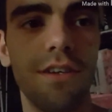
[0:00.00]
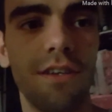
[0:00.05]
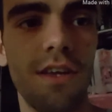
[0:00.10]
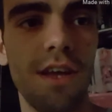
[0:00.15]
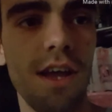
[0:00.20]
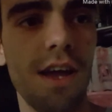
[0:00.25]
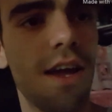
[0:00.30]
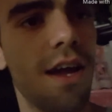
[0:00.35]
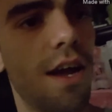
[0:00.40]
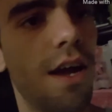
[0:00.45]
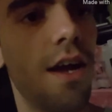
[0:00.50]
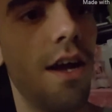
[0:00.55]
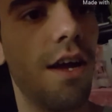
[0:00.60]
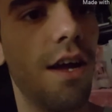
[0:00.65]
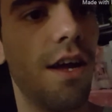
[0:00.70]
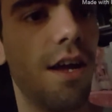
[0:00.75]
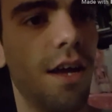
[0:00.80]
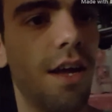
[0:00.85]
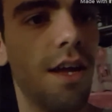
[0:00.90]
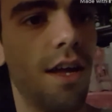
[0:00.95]
yeah,
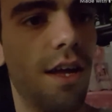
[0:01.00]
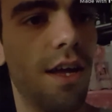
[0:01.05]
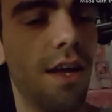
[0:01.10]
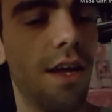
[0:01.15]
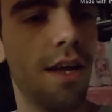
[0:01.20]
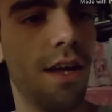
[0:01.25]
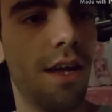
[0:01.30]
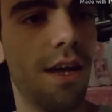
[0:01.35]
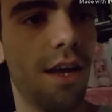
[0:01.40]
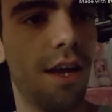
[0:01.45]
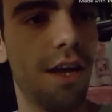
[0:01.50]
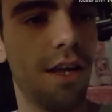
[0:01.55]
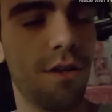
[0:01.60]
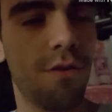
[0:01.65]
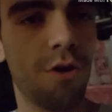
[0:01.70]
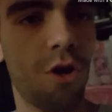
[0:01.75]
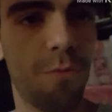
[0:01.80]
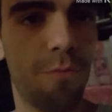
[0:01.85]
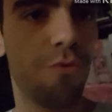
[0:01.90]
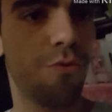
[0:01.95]

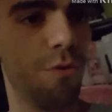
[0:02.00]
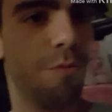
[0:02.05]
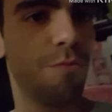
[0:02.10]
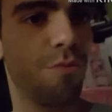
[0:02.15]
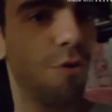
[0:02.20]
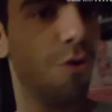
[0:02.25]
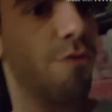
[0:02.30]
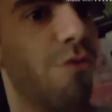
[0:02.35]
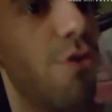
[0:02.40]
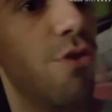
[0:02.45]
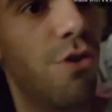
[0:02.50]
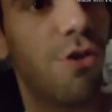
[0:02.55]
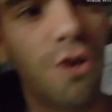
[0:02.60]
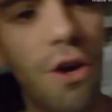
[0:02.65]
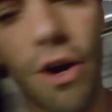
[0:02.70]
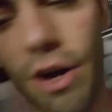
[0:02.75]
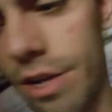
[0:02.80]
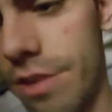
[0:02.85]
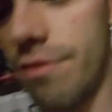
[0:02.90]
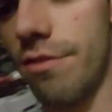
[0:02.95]
and hope to improve with you
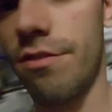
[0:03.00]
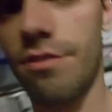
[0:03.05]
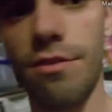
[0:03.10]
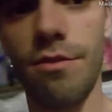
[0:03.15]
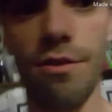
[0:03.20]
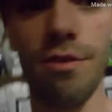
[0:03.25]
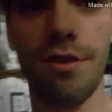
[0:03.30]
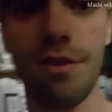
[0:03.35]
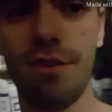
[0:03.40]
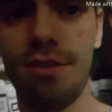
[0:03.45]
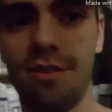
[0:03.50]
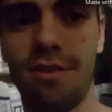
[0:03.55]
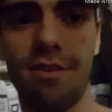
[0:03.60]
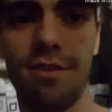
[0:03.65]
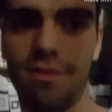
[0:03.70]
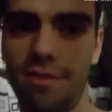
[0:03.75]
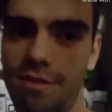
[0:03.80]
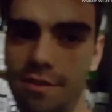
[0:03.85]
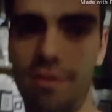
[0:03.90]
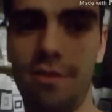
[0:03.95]
guys. So,
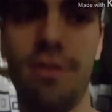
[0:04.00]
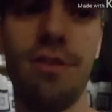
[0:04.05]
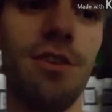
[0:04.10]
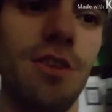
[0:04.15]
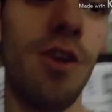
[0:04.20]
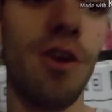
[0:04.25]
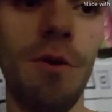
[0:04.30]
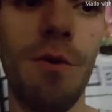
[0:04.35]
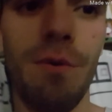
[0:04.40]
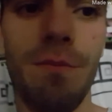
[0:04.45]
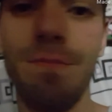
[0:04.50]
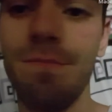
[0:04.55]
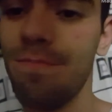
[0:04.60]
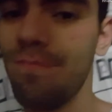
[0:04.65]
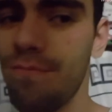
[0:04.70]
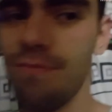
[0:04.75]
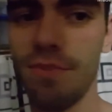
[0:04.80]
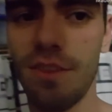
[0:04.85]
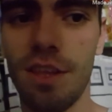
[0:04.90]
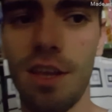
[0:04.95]
you know,
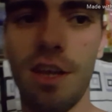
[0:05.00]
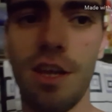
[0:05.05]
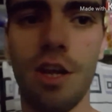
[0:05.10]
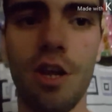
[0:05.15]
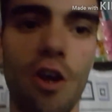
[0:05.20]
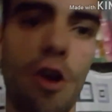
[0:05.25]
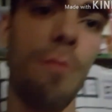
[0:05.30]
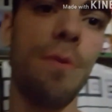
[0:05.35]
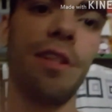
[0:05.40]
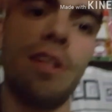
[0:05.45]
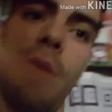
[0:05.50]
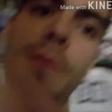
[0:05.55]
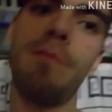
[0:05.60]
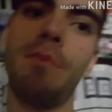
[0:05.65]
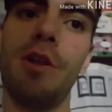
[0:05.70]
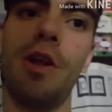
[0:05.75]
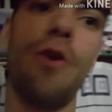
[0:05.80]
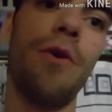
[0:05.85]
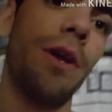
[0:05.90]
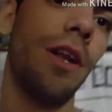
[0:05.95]
comment down
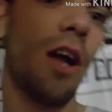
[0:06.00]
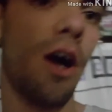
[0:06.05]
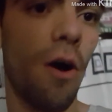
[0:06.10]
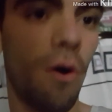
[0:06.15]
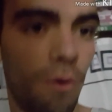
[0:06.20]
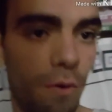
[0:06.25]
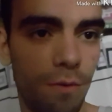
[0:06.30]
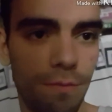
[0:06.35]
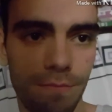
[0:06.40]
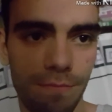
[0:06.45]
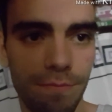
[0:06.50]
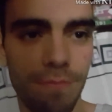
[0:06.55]
below and I'll